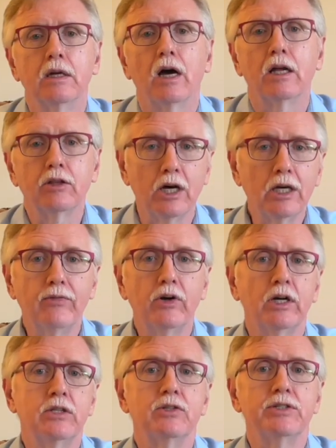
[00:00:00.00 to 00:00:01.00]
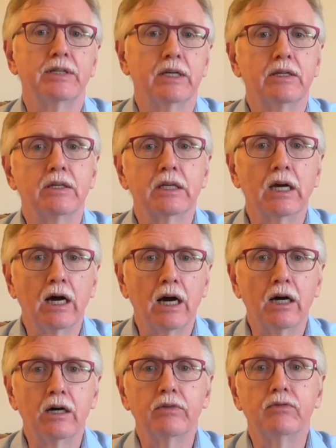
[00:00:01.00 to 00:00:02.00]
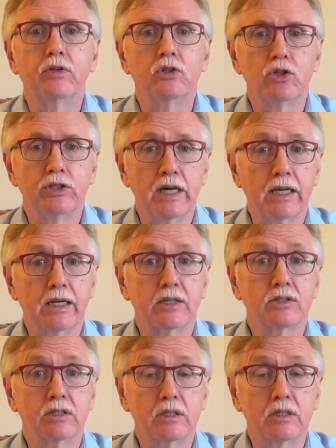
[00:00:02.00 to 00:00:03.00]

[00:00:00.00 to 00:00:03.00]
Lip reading: A lot of our understanding of genetics,